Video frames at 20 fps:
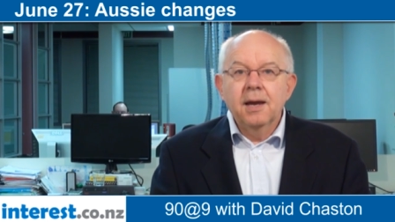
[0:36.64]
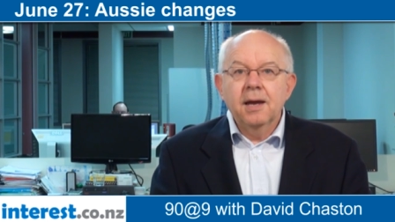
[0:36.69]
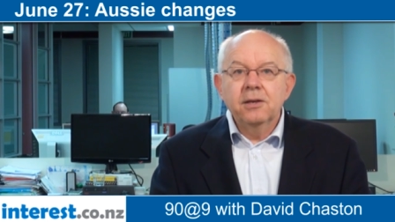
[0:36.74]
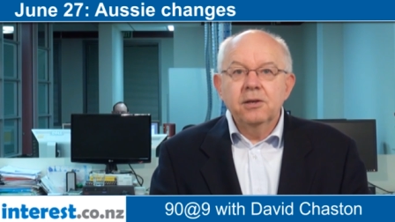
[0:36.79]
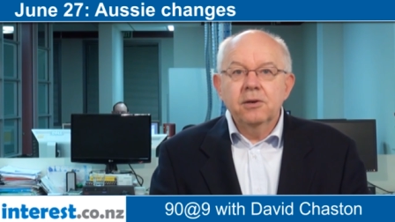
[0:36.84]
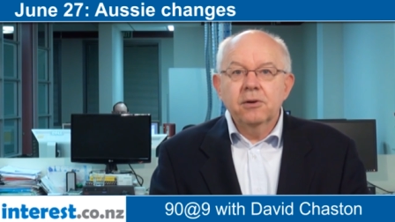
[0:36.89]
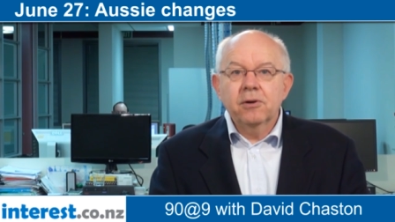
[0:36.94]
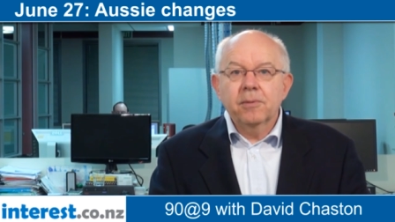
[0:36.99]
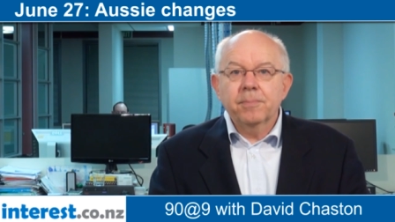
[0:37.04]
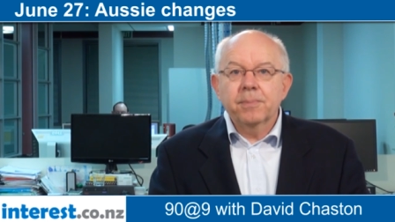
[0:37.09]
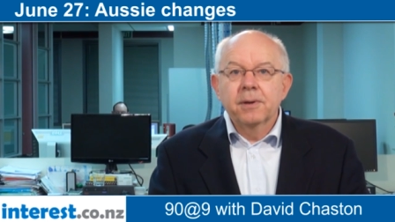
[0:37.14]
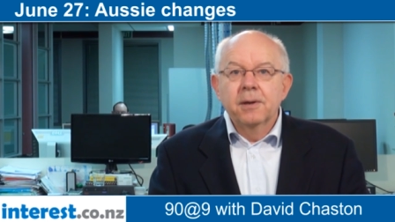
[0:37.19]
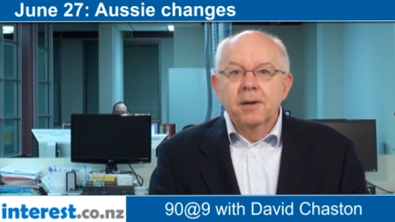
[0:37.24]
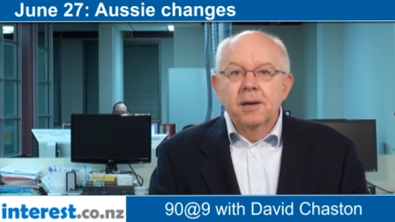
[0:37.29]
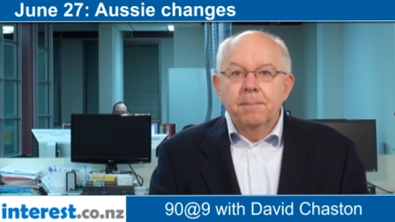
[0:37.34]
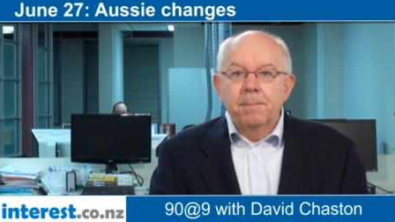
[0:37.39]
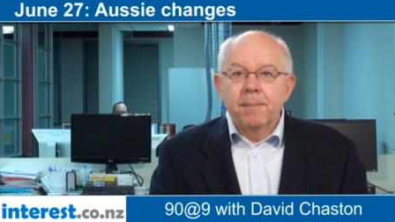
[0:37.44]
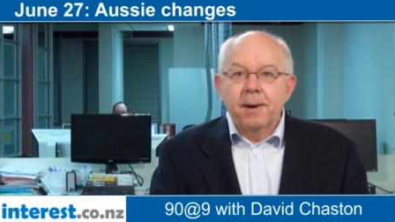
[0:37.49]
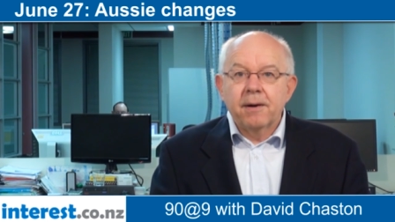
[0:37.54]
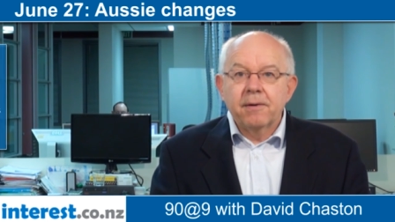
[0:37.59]
In Europe,
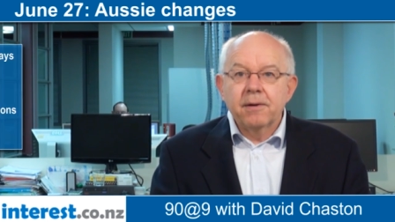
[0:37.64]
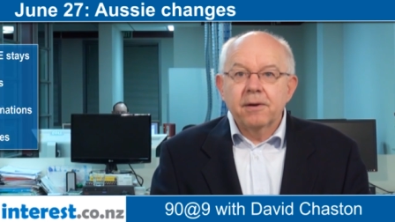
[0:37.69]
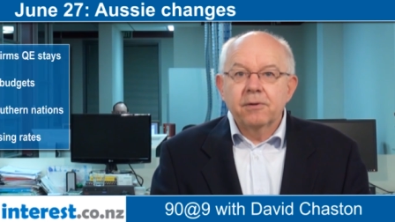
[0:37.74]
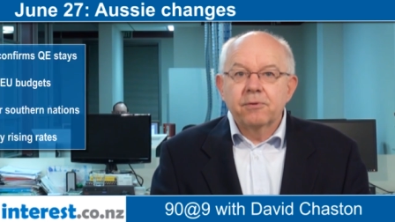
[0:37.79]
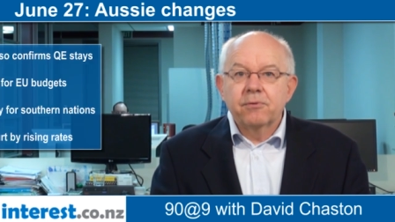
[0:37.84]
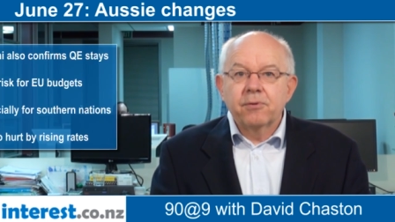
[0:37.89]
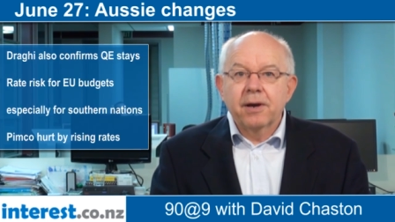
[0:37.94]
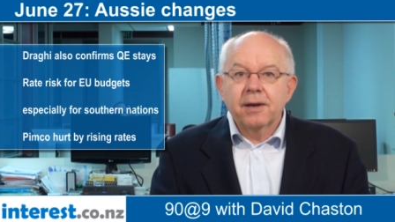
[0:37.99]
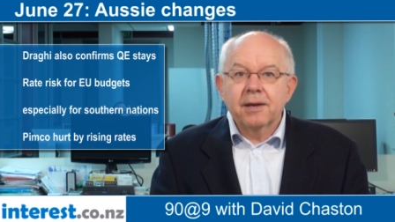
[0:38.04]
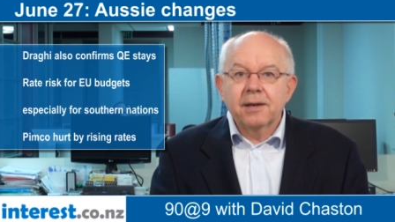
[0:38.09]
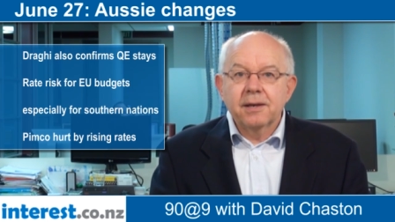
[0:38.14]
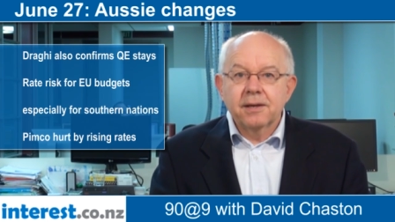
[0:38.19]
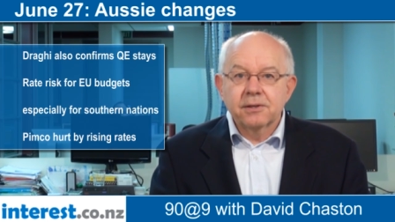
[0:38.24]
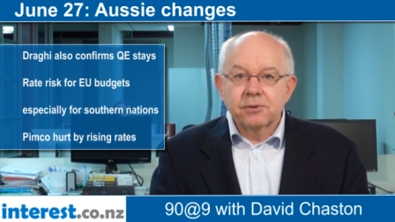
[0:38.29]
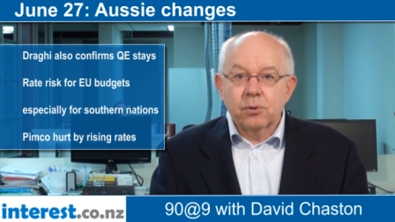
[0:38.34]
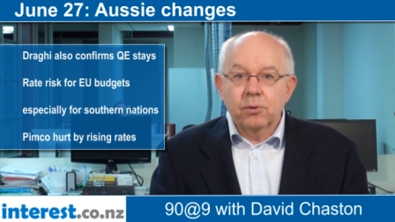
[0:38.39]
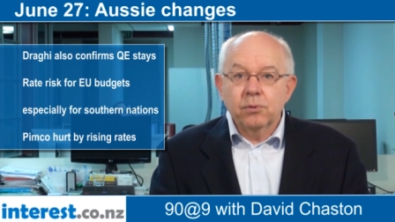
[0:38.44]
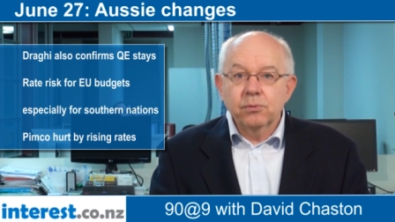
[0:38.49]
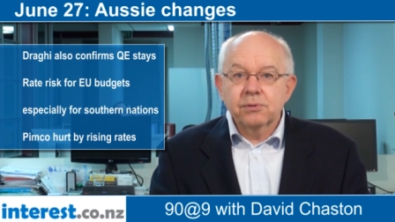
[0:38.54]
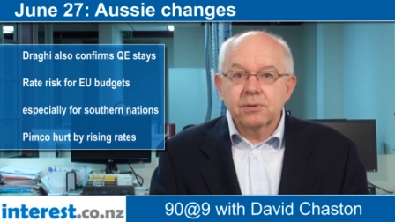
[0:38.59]
Mario Draghi
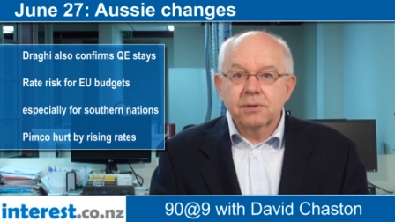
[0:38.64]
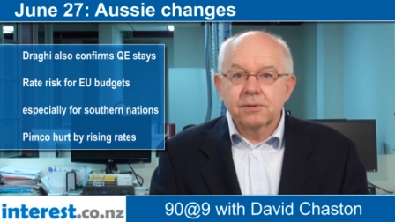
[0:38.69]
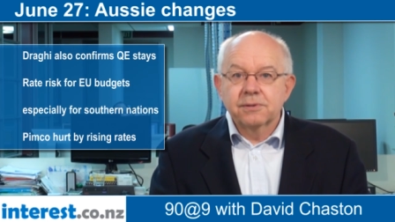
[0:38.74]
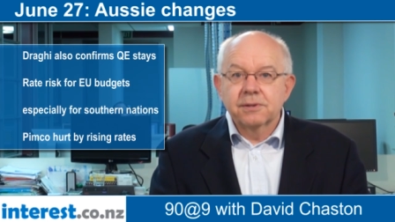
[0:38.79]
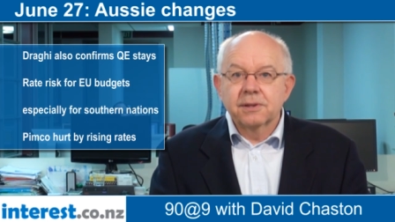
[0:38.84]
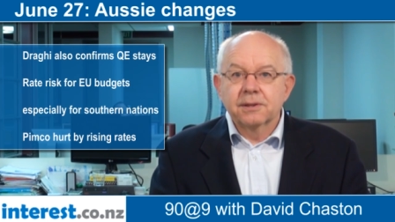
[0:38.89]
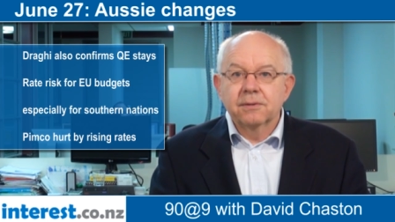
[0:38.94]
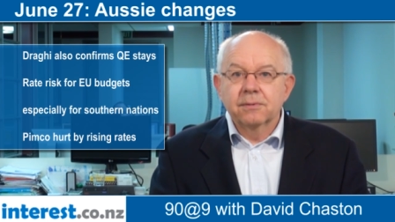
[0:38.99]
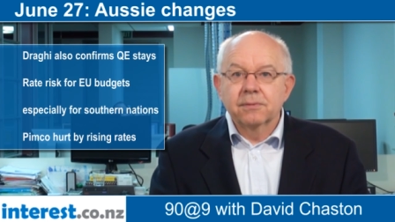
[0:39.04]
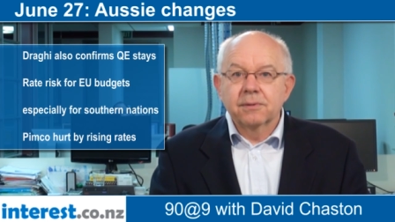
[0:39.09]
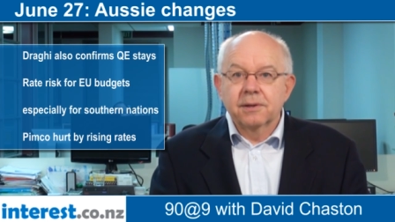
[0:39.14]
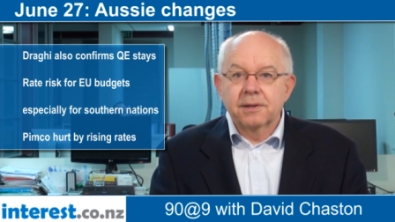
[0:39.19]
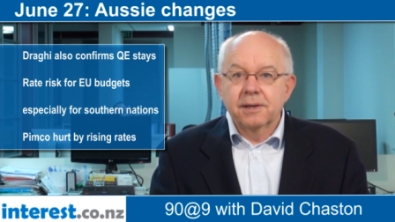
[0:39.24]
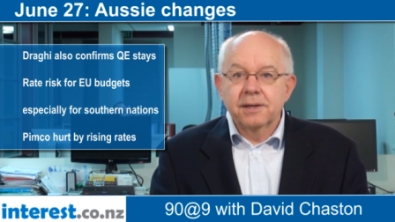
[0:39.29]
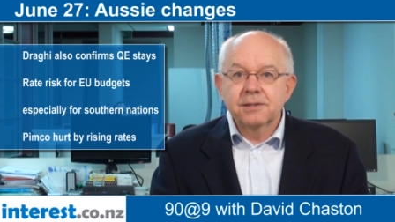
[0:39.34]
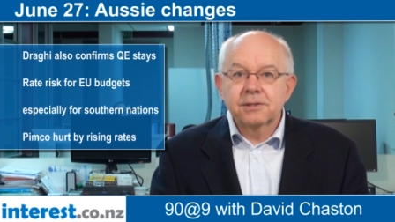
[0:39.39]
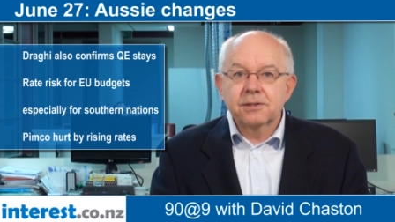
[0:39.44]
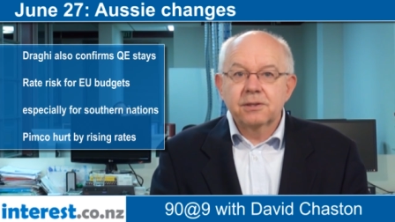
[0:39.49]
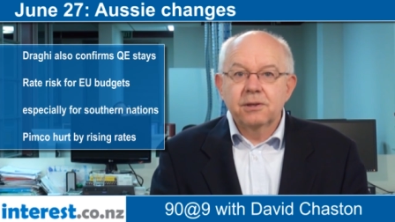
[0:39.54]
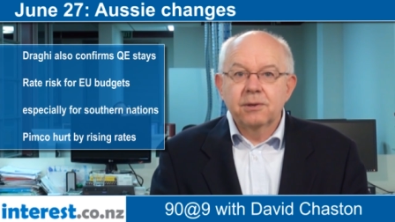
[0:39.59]
has also signalled that
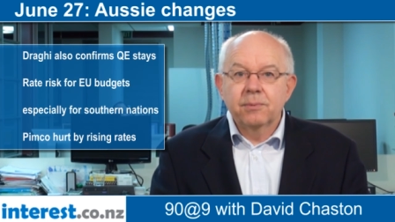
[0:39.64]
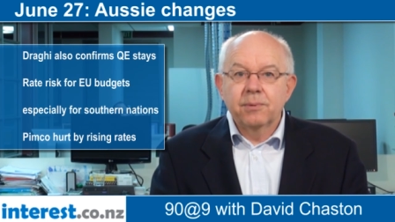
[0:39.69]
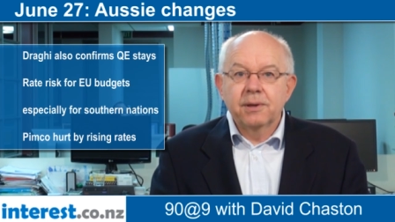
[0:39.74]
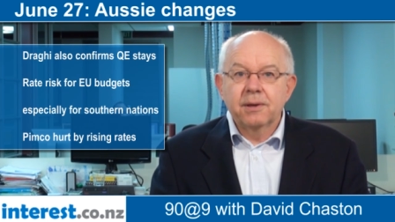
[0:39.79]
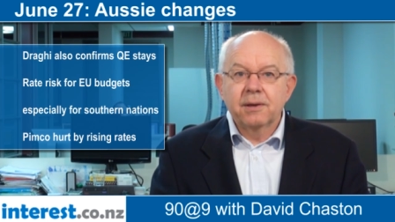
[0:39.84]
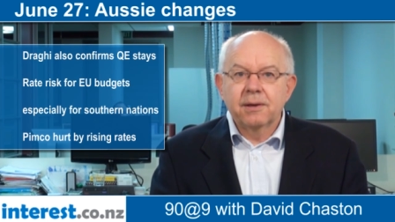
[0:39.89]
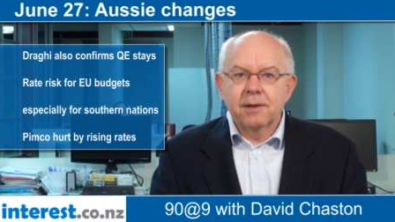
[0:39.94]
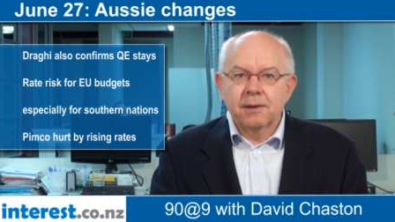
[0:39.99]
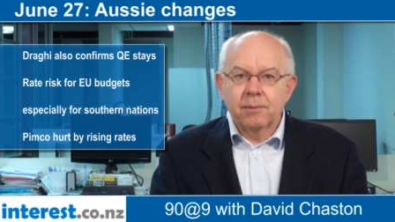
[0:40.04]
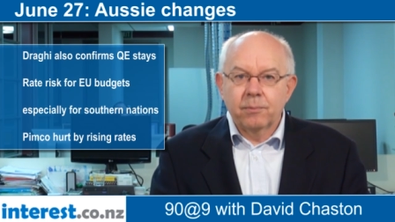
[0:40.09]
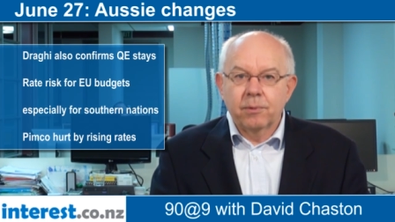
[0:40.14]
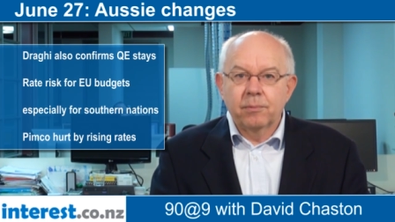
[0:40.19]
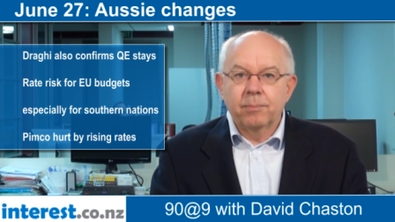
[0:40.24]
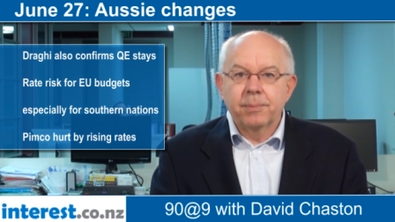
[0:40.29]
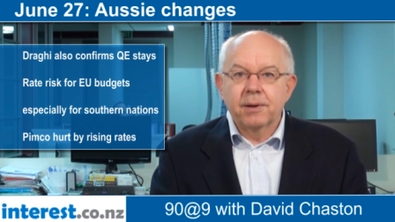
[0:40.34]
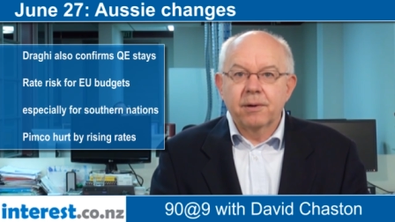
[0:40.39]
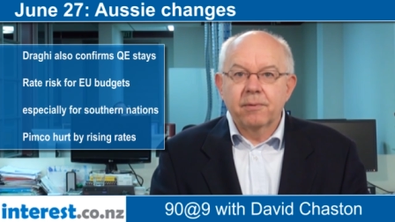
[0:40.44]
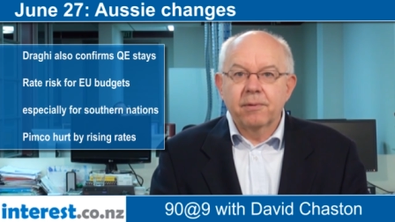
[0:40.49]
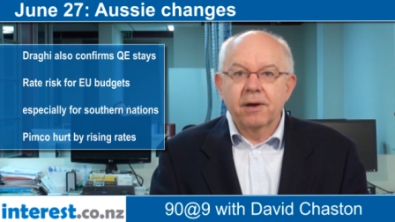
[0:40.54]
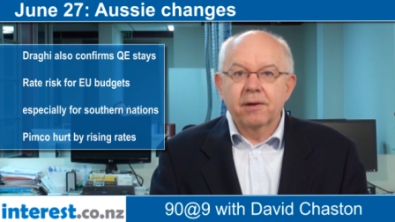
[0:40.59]
his Q E will
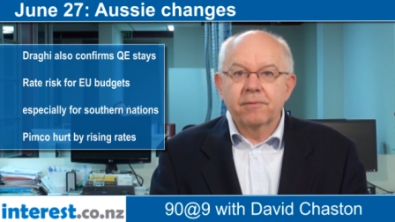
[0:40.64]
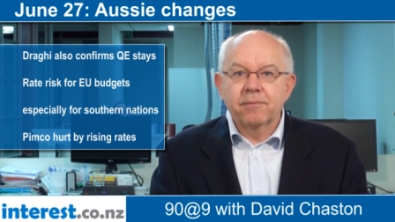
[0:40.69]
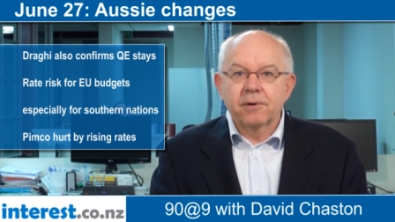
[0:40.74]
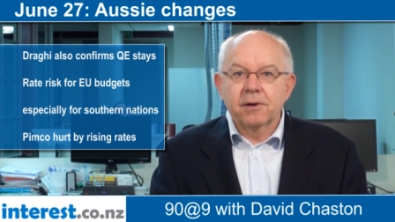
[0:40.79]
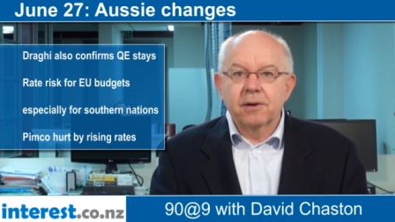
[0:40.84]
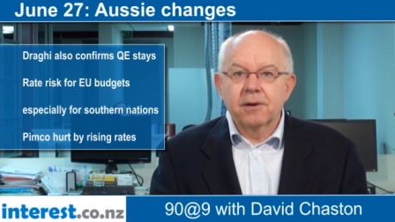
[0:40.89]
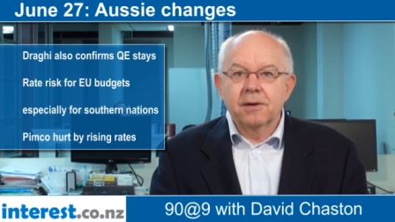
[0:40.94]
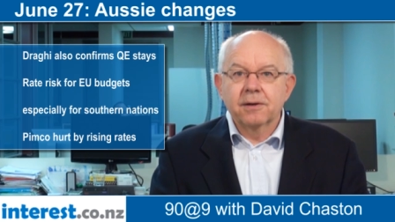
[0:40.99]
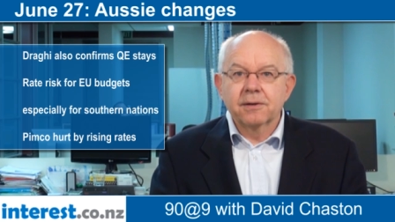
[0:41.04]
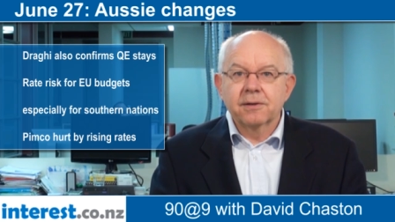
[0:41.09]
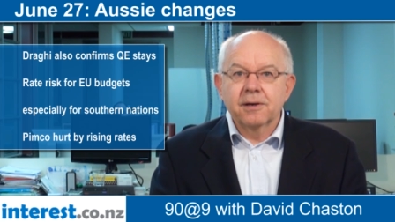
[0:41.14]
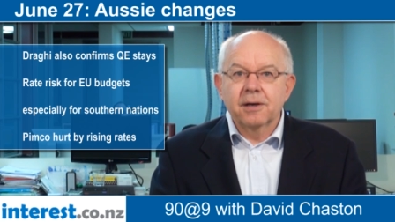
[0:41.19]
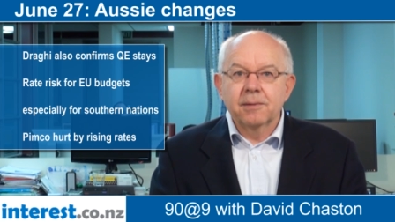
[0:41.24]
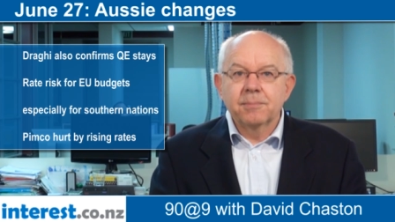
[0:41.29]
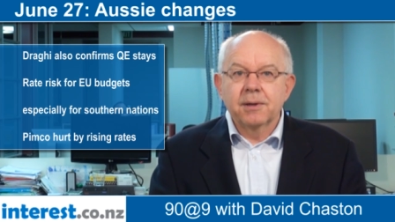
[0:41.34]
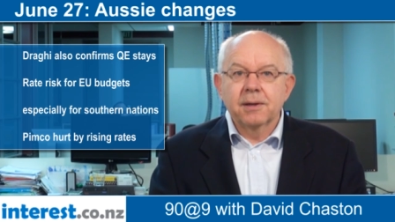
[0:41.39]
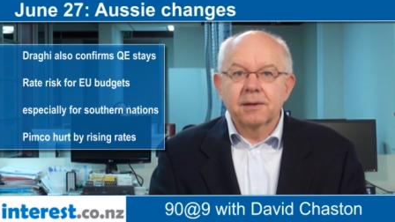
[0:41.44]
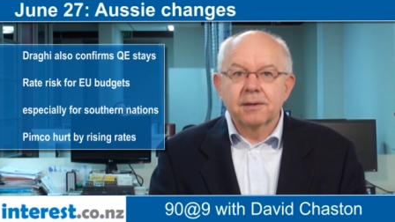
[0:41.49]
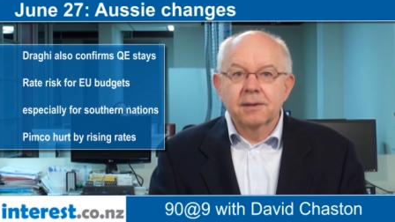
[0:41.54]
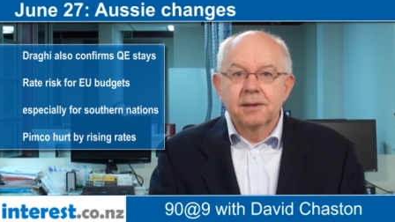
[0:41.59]
be around for a long
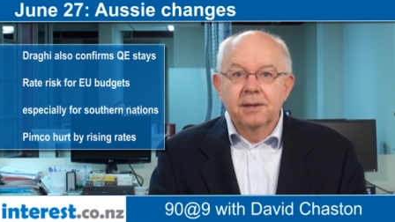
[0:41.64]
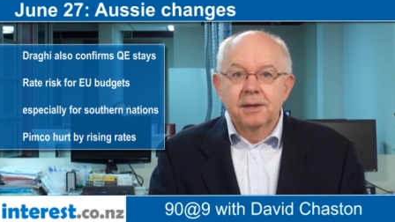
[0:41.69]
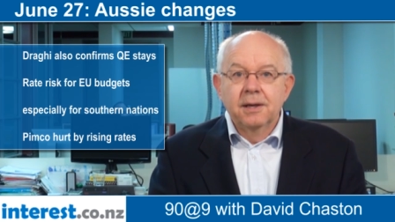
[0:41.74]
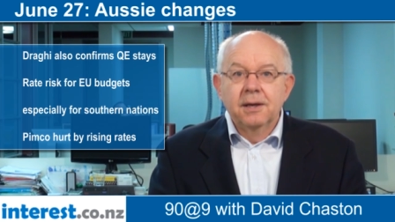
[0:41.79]
time yet.